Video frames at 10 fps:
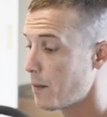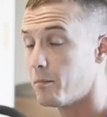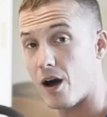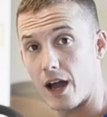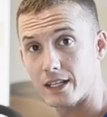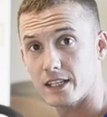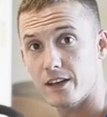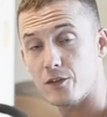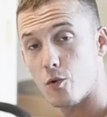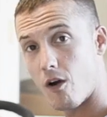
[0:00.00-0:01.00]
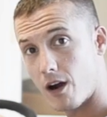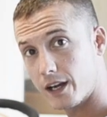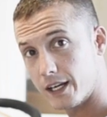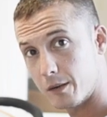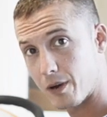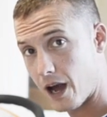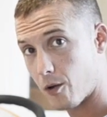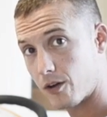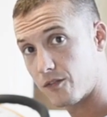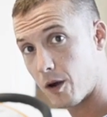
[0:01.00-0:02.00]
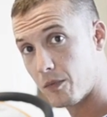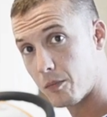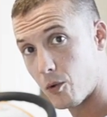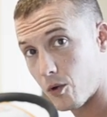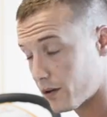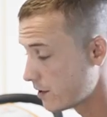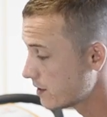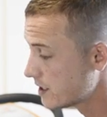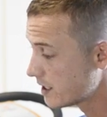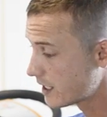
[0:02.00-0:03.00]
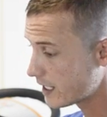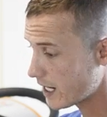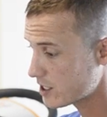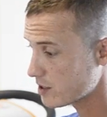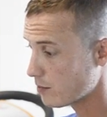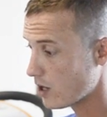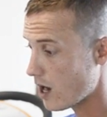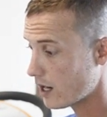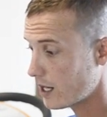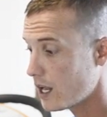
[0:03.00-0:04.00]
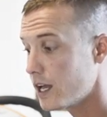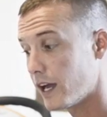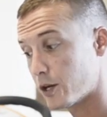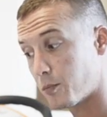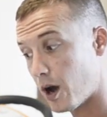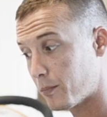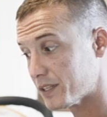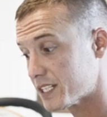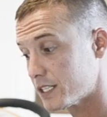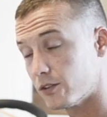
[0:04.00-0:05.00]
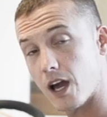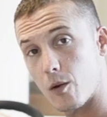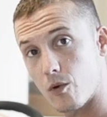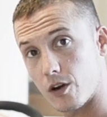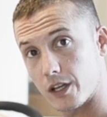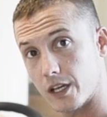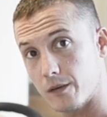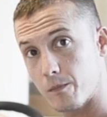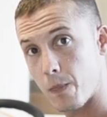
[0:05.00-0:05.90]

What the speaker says: But if you are getting power from the board to the connection block and your pump is still not working,